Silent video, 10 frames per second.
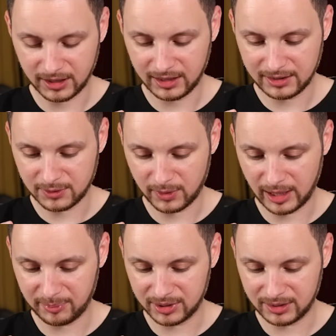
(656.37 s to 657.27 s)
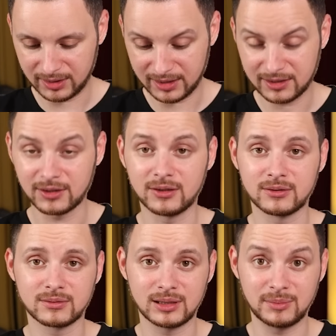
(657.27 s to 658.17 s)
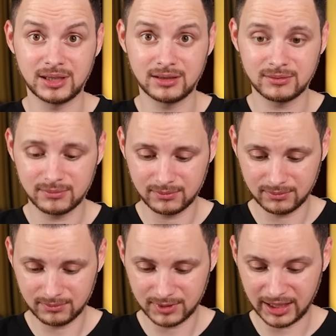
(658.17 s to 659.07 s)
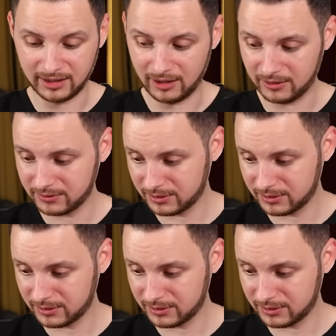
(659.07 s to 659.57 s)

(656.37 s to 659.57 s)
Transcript: Forgot it's wrapped in this, so let me take it off.